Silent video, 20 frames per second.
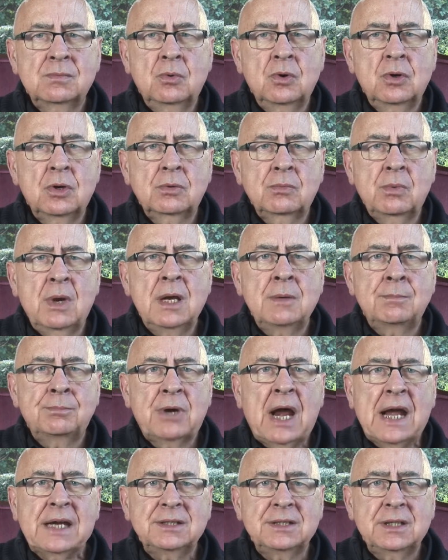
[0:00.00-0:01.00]
work went
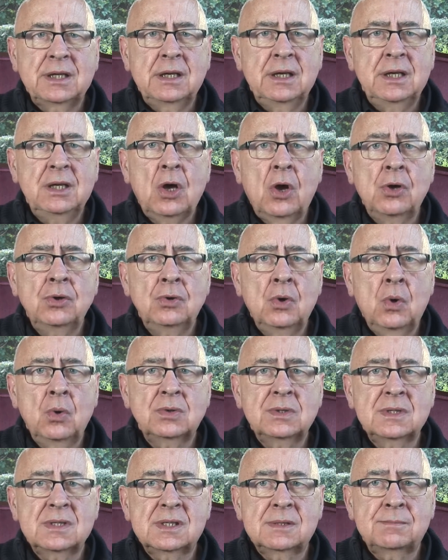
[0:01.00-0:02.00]
practically
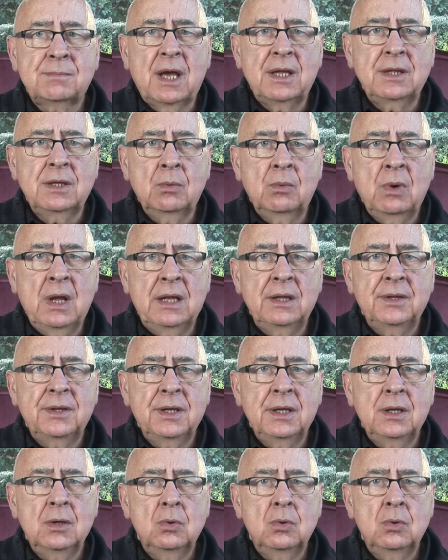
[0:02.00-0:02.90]
unnoticed by the wealthy,